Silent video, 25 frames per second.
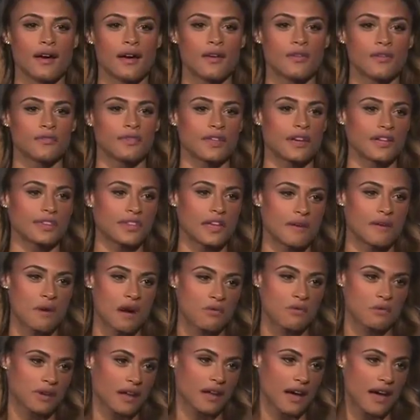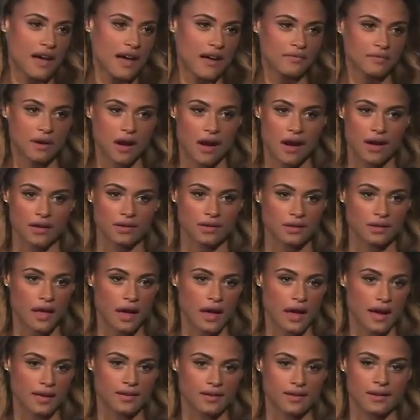Without them, I would not have got on the
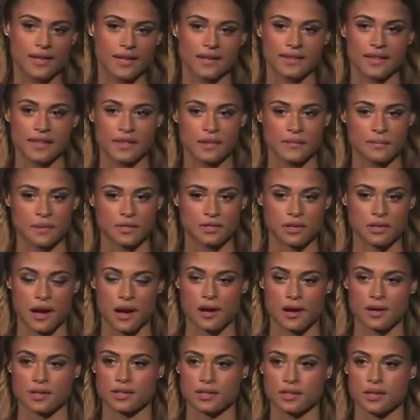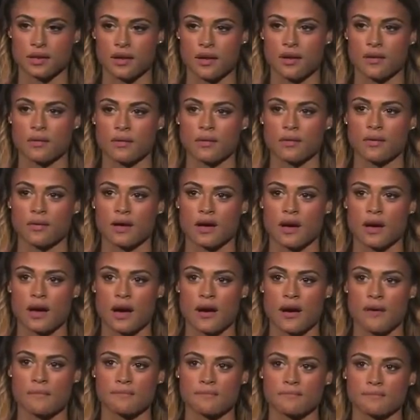line at the Olympic trials, you know.
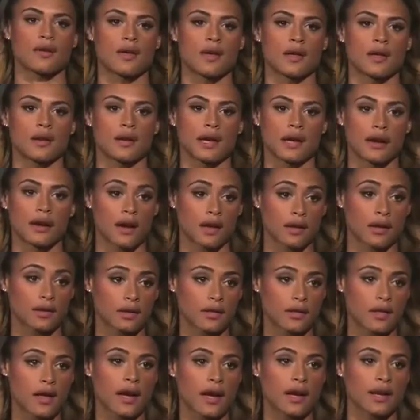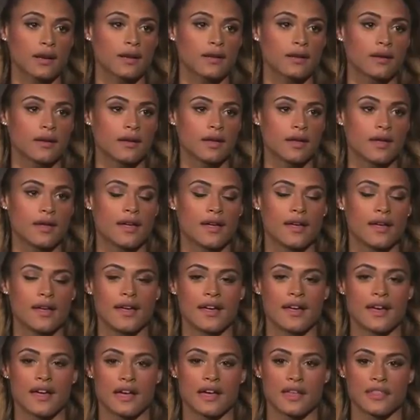And I got on the line,
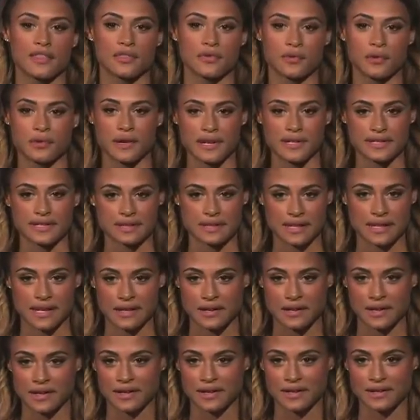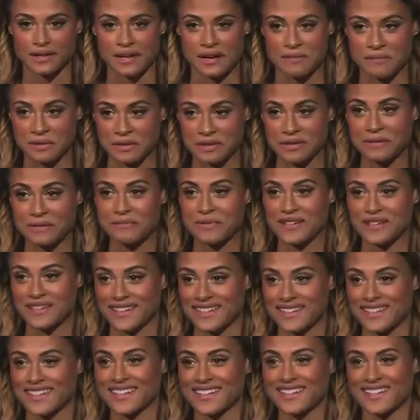and three races later, I'm an Olympian
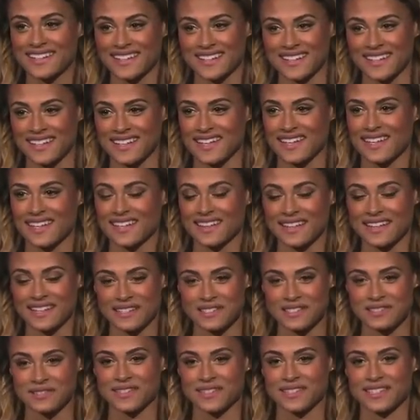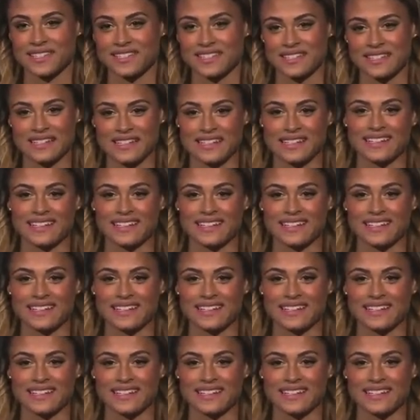at the age of 16.